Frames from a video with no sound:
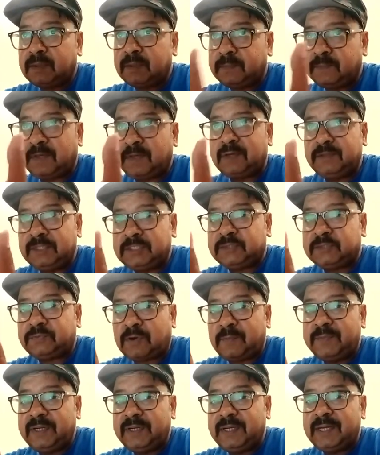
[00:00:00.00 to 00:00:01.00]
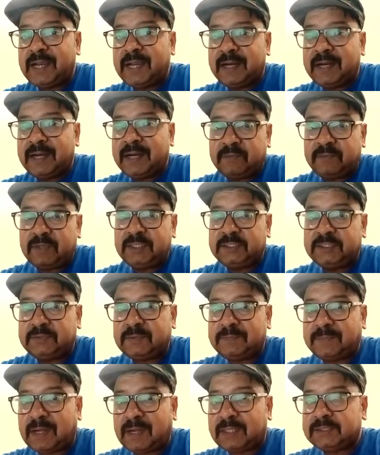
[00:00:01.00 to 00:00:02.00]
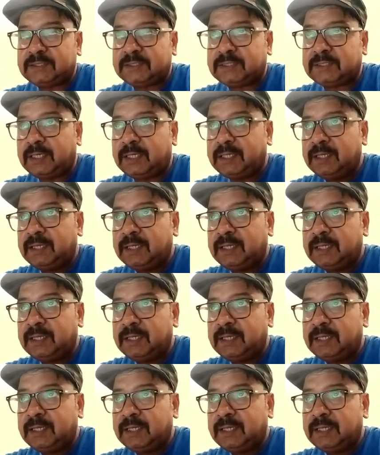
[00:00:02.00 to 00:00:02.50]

one is from India and one is from Pakistan,